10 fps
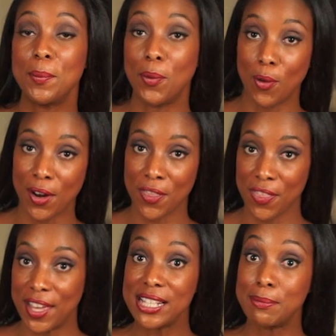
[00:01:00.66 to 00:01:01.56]

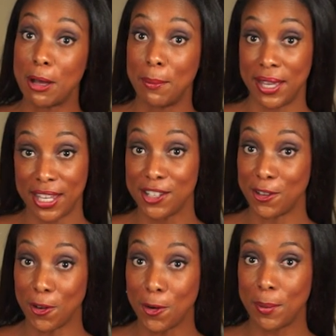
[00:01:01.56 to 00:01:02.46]
important things about making
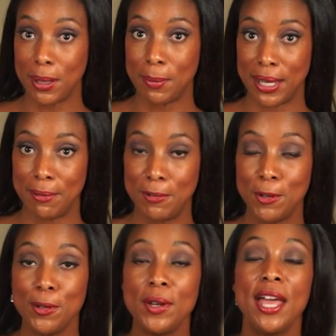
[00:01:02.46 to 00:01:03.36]
your homemade baby
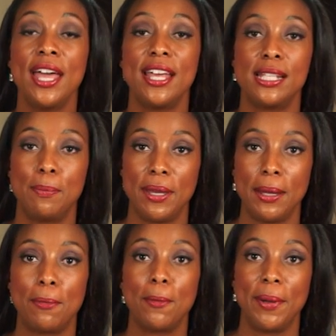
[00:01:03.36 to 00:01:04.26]
food is
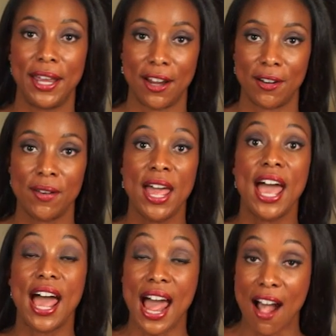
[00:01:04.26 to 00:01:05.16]
being prepared.
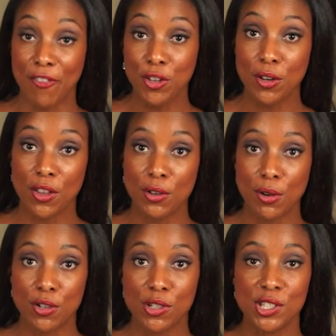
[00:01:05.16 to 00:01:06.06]
After you go to the
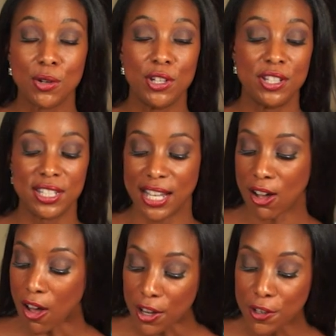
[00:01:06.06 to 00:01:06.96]
grocery store, you need to
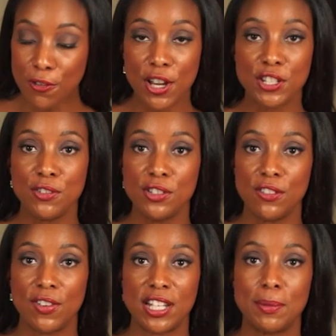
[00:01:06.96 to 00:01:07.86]
take all your fresh fruits
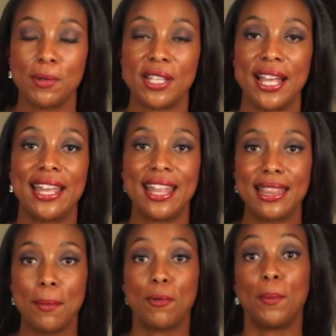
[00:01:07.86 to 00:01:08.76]
and vegetables and
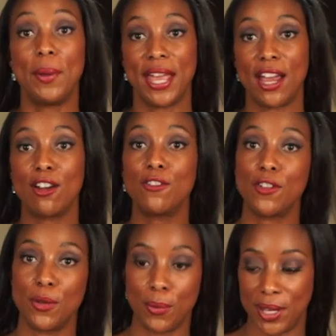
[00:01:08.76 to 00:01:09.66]
get them prepared
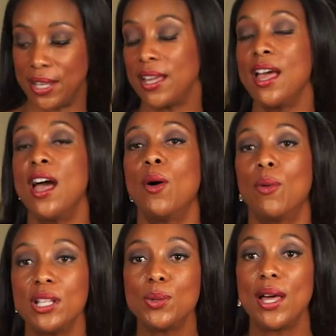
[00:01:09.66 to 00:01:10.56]
for the week.
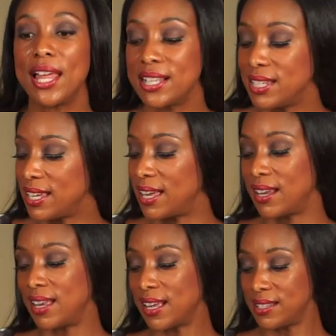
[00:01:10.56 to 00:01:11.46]
What do I like to
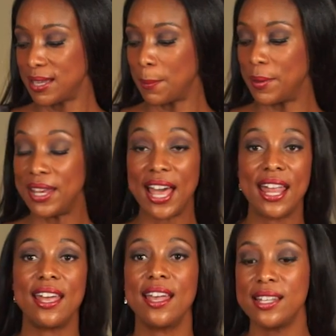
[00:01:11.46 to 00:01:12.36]
get? I like to get
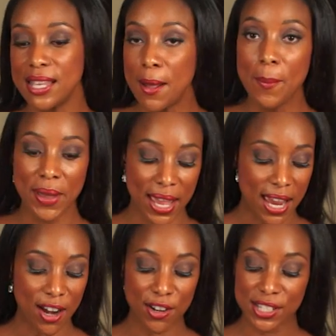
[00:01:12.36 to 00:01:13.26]
bananas,
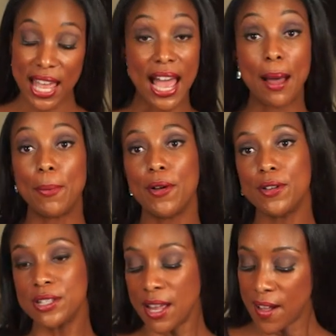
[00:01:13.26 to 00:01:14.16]
pears,
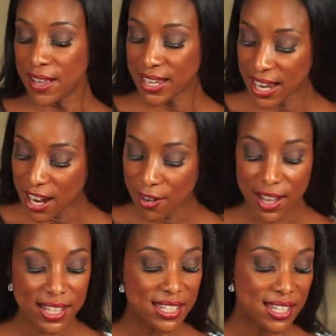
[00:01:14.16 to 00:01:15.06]
apples,
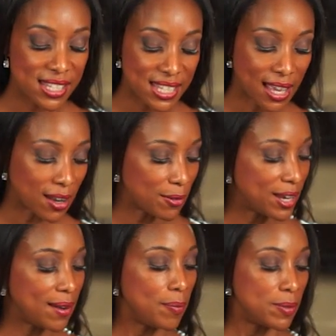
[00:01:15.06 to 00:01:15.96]
carrots,
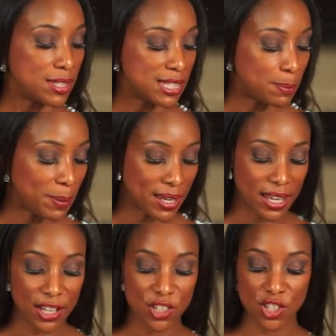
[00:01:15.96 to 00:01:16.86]
celery,
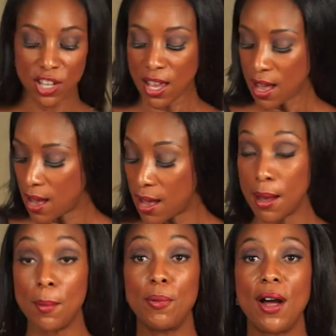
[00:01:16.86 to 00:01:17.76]
spinach,
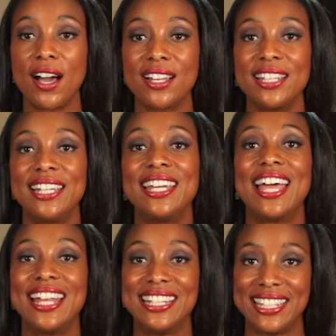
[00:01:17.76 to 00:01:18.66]
broccoli,
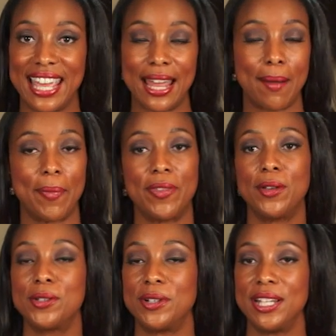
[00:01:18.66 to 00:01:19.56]
and yams.
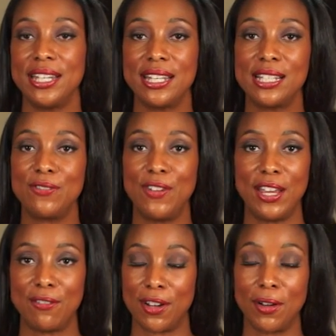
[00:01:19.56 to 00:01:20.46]
Those are India's
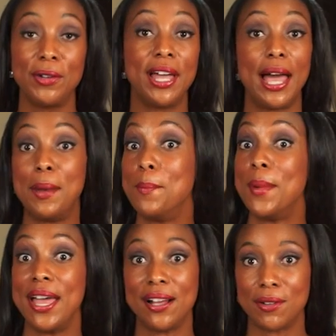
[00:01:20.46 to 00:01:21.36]
favorite. Oh yeah, and
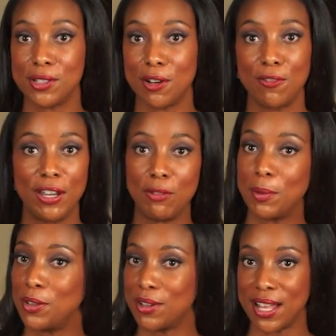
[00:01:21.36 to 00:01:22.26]
mangoes are her favorite,
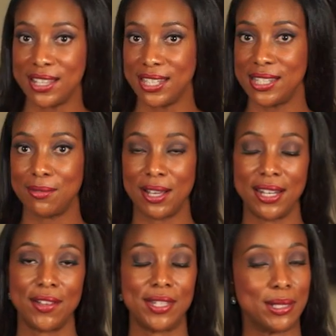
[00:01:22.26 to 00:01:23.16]
but they're not in season right
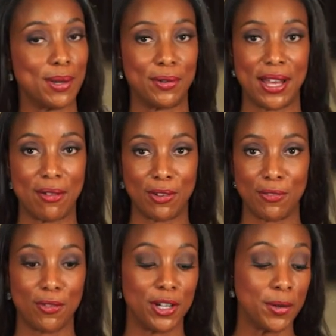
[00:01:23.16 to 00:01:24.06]
now, so that's why I don't have one
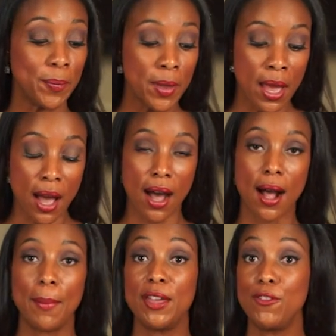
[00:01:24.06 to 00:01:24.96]
for you.
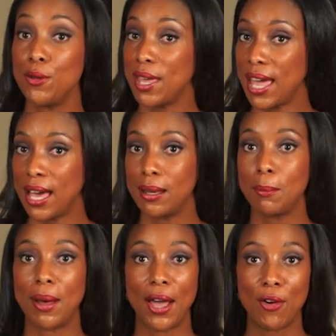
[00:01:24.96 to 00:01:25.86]
If you
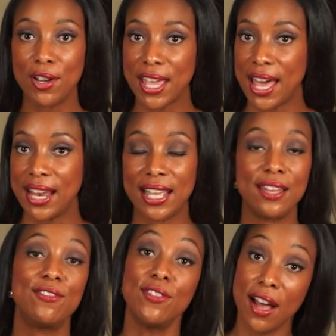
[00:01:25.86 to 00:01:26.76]
can, buy organic.
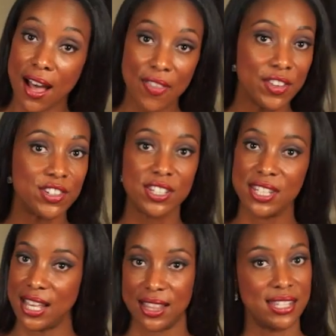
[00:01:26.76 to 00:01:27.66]
If not, then just
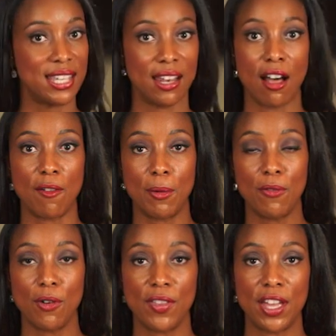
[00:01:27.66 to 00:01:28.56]
take the skin off
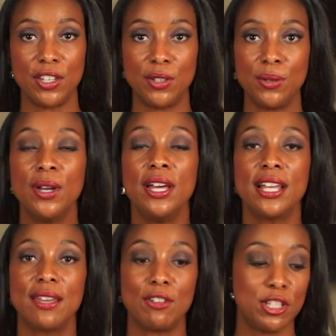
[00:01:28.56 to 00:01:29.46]
before that you
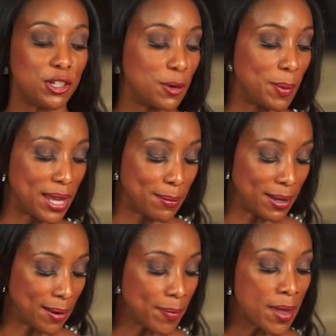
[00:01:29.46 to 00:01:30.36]
give it to your
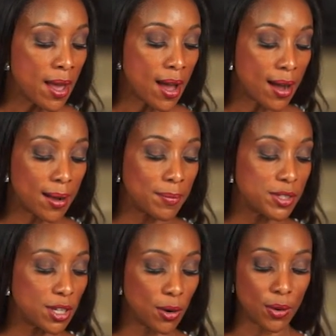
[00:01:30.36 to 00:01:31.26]
baby.
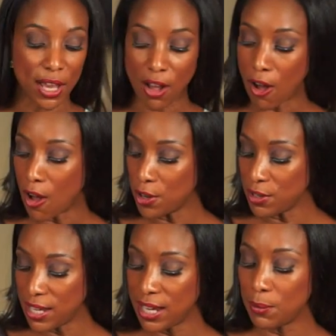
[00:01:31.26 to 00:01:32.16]
So all you
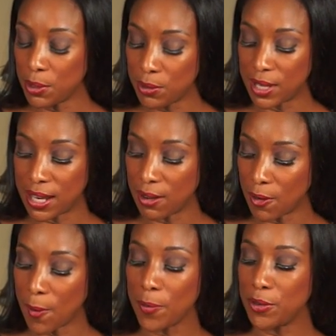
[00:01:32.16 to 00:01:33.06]
need when you get
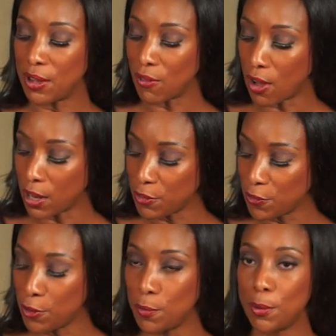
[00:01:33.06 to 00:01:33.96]
home is you have all of your
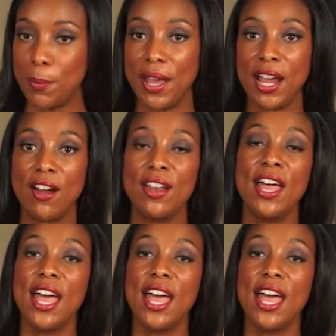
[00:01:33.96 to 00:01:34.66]
food prepared.